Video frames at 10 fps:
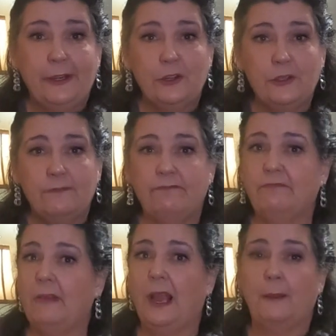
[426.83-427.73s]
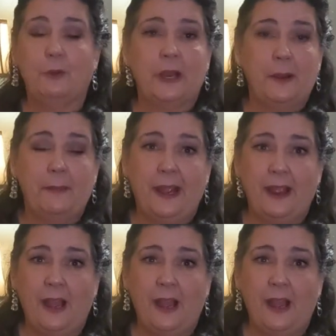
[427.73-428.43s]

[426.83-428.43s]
readers. I'm bringing my